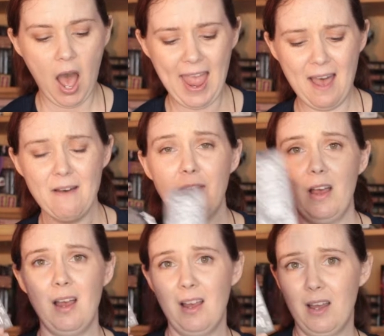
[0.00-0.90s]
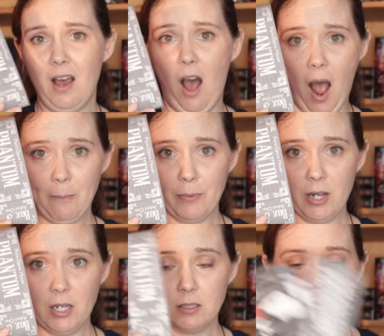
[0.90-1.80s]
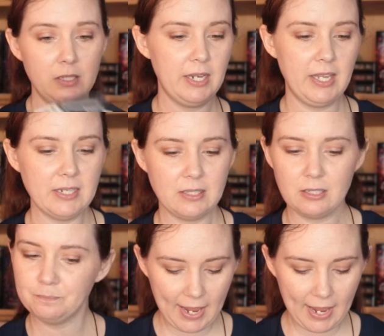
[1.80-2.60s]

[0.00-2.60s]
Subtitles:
I have an opera ticket.